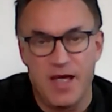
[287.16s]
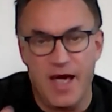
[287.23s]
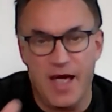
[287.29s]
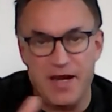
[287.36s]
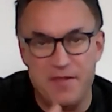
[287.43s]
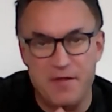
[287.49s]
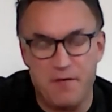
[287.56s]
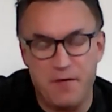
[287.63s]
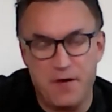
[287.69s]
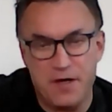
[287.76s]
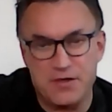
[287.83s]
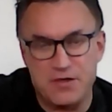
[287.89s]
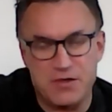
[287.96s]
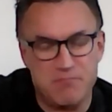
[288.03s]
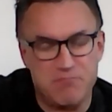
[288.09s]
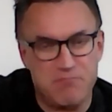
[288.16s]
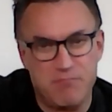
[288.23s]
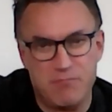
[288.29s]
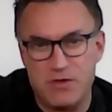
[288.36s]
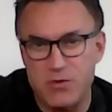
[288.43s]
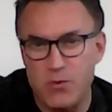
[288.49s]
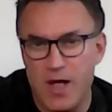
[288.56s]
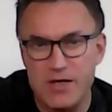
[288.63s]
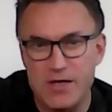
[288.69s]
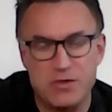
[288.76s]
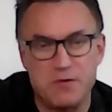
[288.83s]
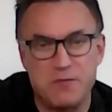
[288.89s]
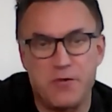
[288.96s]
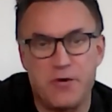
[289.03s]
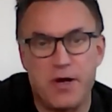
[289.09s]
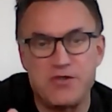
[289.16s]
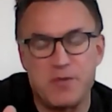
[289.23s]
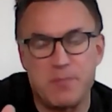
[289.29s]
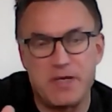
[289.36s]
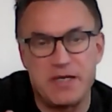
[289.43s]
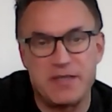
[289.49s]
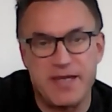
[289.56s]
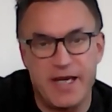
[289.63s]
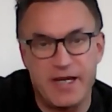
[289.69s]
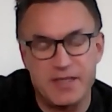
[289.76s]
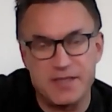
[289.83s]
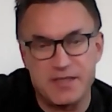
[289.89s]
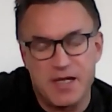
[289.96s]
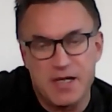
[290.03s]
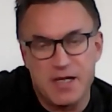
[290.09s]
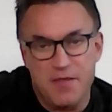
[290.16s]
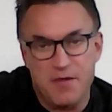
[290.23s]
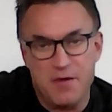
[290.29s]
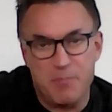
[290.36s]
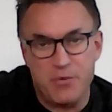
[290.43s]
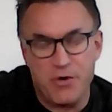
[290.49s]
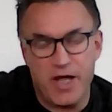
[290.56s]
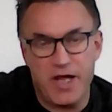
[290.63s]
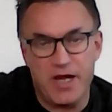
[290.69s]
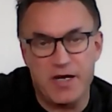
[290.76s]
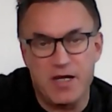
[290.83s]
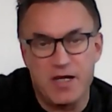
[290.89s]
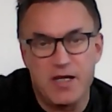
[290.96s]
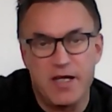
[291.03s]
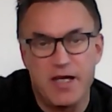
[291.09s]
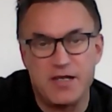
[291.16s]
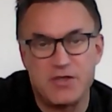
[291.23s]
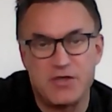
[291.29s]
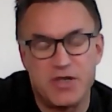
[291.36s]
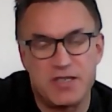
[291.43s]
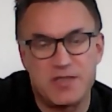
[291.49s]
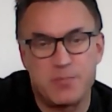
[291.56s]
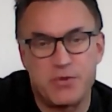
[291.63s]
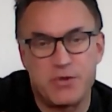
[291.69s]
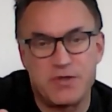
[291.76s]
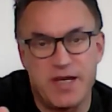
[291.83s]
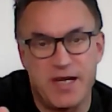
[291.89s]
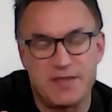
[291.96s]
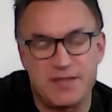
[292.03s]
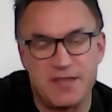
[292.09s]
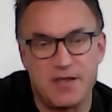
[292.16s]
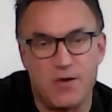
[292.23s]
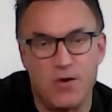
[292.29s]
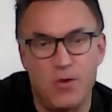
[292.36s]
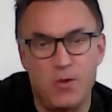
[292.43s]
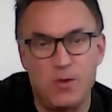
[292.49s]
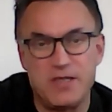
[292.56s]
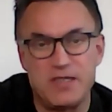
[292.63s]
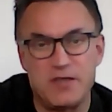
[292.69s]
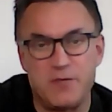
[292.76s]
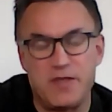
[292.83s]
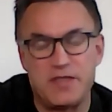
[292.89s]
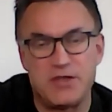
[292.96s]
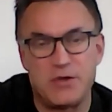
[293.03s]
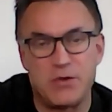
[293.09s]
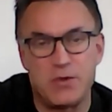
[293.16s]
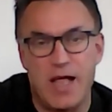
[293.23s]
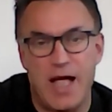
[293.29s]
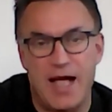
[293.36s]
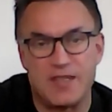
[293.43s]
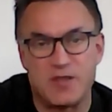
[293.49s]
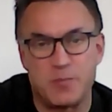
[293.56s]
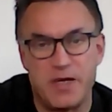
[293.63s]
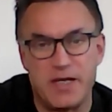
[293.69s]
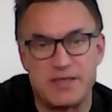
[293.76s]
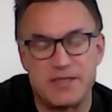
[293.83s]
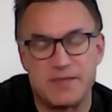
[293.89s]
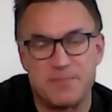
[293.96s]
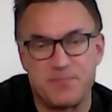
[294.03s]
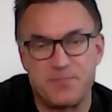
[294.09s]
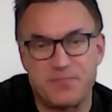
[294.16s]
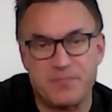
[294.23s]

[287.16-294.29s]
And in the first 200 to 400 milliseconds, the brain is just processing all these physical aspects